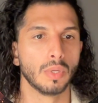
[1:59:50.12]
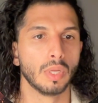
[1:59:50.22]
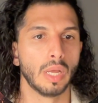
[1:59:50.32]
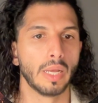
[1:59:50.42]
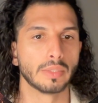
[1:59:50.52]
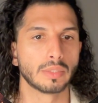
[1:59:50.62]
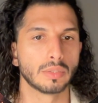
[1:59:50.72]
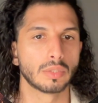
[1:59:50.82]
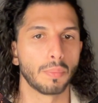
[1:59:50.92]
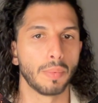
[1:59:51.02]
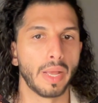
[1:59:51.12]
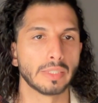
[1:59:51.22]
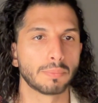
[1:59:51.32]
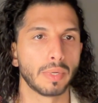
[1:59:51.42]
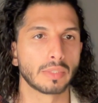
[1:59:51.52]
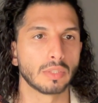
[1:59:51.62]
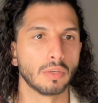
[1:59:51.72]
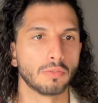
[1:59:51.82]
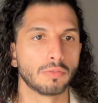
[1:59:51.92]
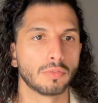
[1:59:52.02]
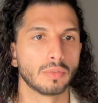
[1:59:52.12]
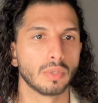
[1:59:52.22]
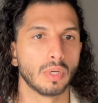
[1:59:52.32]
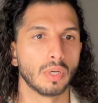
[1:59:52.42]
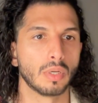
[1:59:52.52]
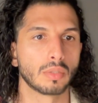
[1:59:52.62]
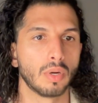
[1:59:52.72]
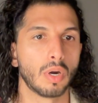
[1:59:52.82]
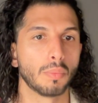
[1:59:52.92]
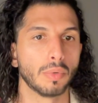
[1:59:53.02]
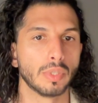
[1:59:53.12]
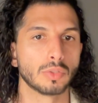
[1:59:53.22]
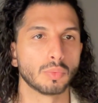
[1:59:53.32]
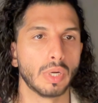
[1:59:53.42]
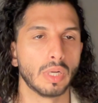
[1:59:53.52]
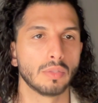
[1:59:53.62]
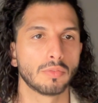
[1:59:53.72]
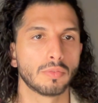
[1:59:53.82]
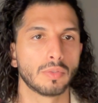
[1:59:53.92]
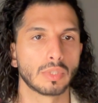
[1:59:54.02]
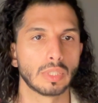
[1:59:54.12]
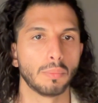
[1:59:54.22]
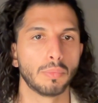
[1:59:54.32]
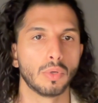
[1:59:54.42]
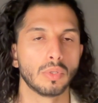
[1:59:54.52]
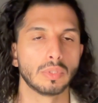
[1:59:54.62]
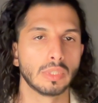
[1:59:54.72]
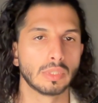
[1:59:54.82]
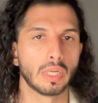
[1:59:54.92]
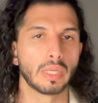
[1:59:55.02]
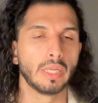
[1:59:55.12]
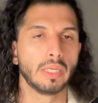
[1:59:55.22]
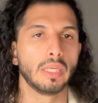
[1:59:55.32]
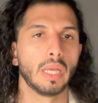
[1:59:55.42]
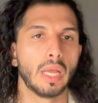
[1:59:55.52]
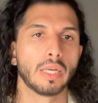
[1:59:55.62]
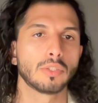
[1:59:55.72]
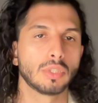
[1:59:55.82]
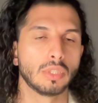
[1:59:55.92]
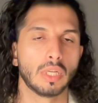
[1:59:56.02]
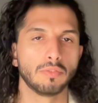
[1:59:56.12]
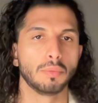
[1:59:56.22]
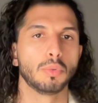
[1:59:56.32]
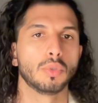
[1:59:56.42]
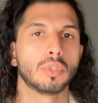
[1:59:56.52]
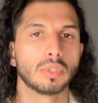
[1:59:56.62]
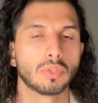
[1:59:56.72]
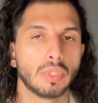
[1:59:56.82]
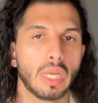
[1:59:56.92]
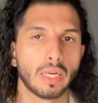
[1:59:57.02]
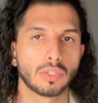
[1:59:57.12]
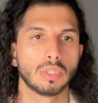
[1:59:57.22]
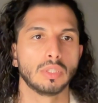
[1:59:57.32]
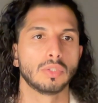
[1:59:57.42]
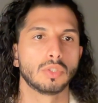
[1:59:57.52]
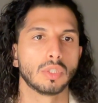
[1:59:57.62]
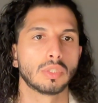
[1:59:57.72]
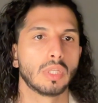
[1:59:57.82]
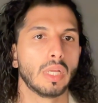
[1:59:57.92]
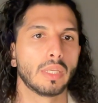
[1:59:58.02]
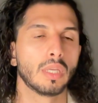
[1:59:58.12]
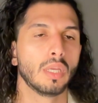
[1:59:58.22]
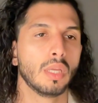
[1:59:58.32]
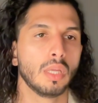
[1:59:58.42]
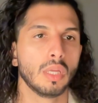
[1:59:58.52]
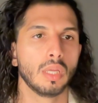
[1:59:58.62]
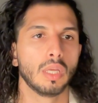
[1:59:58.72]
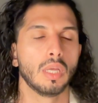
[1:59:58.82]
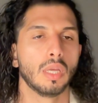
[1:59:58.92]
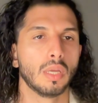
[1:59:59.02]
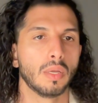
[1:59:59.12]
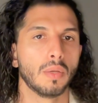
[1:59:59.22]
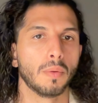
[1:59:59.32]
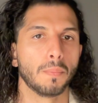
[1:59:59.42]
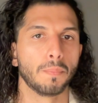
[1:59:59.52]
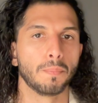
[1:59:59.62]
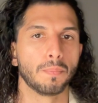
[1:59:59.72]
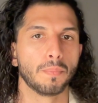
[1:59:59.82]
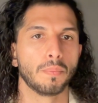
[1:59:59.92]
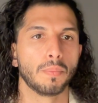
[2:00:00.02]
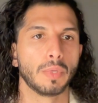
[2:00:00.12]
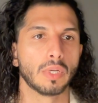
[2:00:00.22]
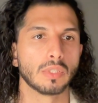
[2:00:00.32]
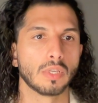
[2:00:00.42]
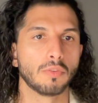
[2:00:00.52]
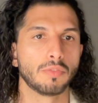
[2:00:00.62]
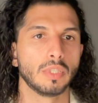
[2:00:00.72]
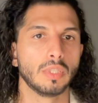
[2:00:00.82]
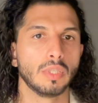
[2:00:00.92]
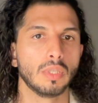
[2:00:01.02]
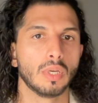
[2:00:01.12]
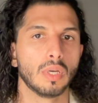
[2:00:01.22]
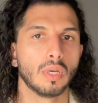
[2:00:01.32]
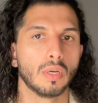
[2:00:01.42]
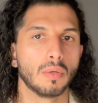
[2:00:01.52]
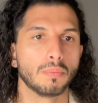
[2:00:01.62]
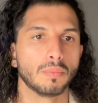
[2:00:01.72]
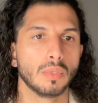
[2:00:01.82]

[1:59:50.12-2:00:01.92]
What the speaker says: has some aspects of karma as well. For example, it says like any action that we put, there's a reaction. It's just like um, because of the uh,